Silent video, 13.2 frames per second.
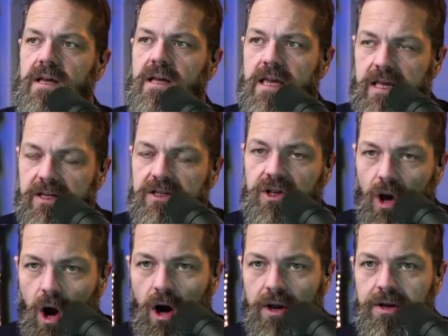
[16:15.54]
He is
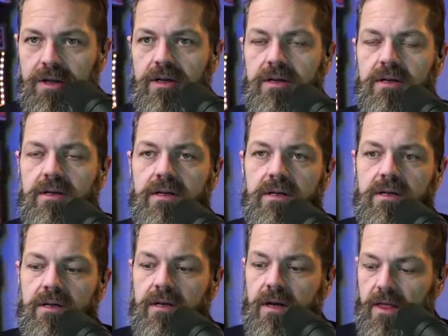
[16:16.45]
God.
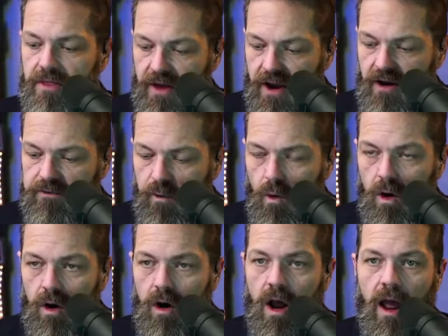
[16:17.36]

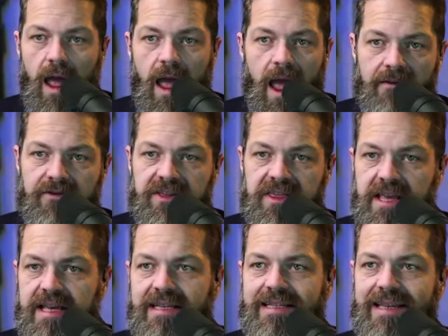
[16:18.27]
Therefore,
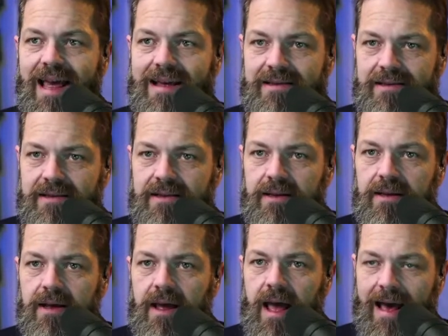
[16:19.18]
everything he says
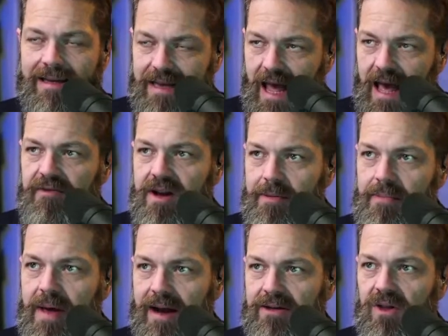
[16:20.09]
has to have an
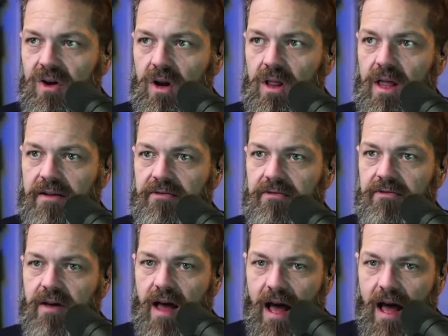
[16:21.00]
impact on our life.